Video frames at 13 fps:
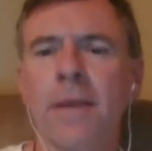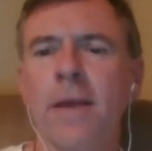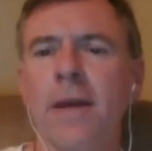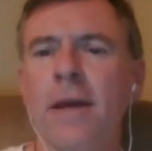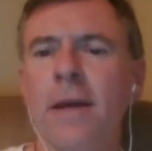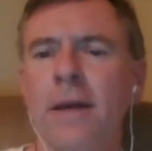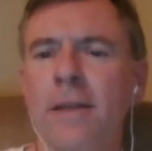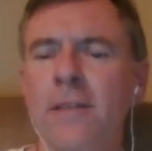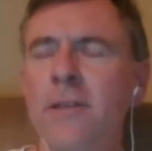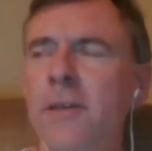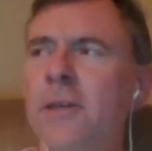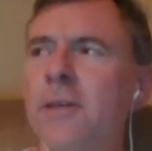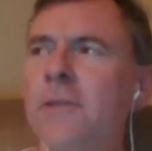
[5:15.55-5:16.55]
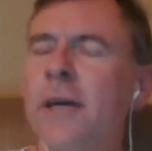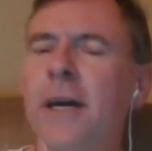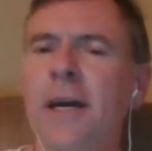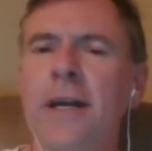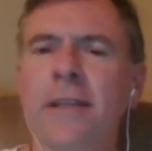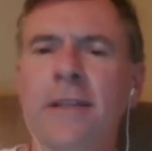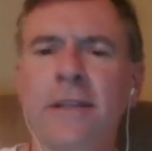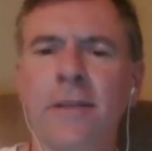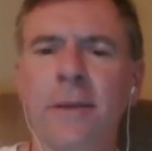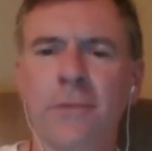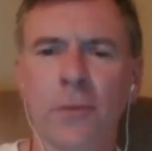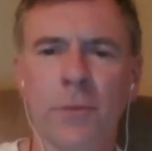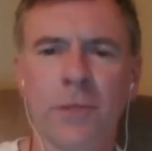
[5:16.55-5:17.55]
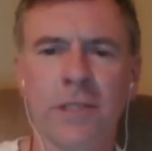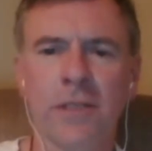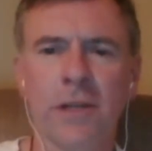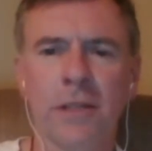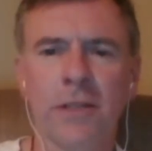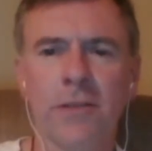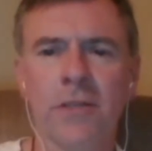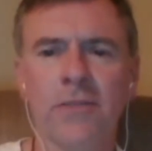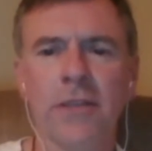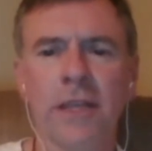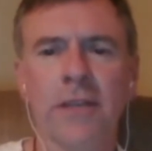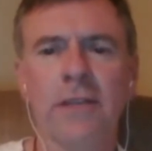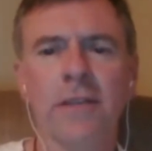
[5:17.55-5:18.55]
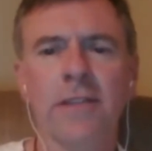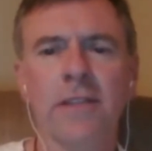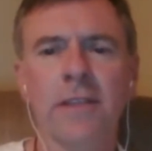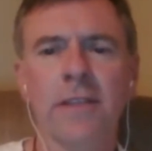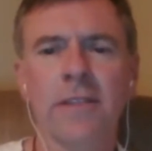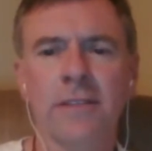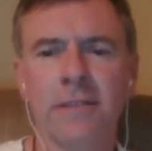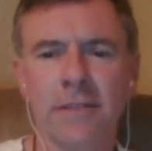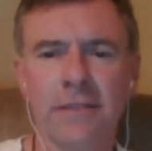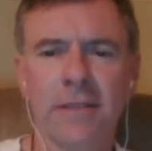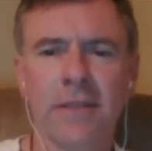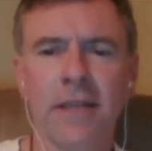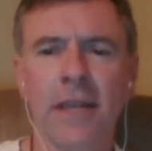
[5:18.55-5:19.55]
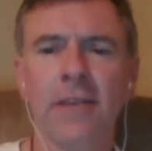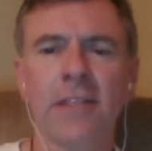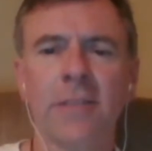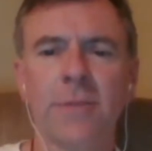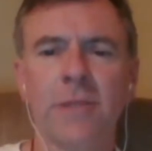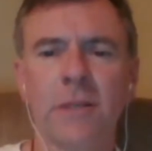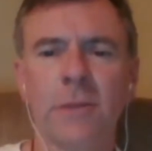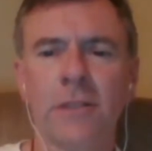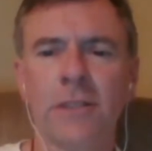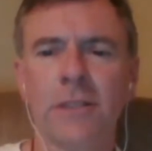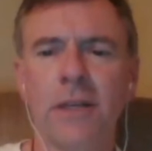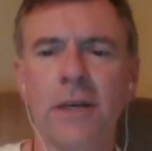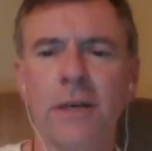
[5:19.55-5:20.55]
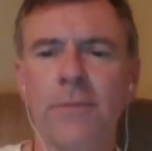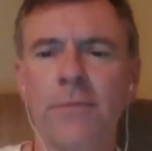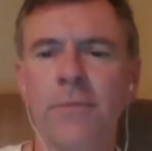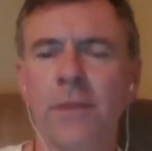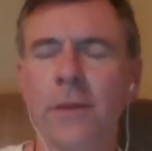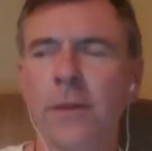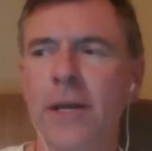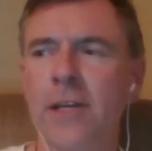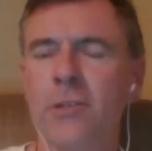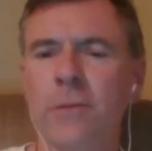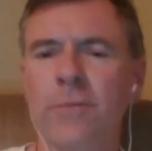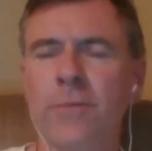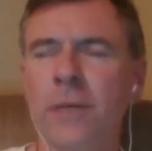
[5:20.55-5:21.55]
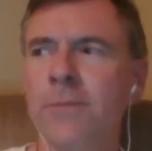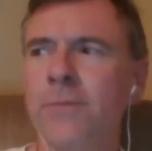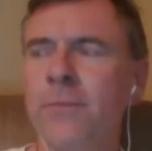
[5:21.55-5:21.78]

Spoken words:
unless you can do that, you have no business calling yourself an atheist. And thus, atheism is always rational. But